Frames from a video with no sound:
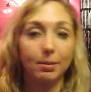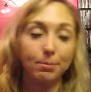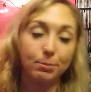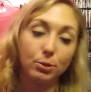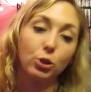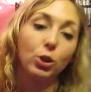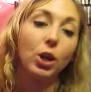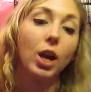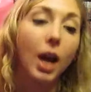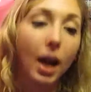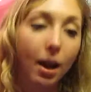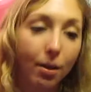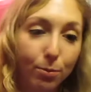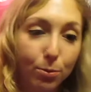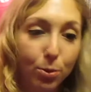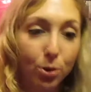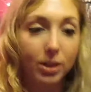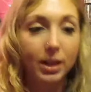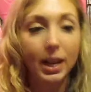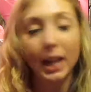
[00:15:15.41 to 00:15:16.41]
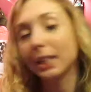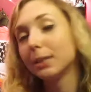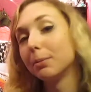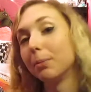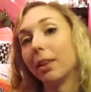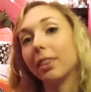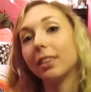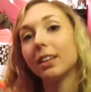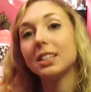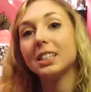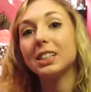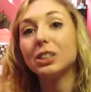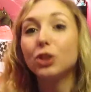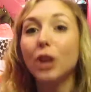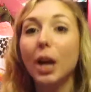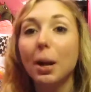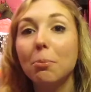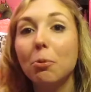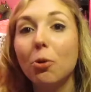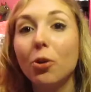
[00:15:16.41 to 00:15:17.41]
I'm sure I'll have more next month because I'll
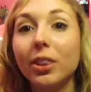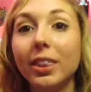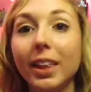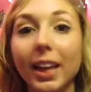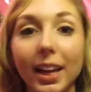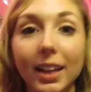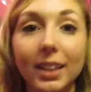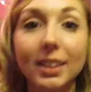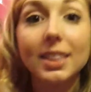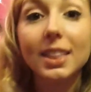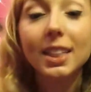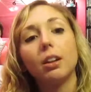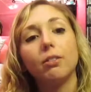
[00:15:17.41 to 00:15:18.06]
try more things.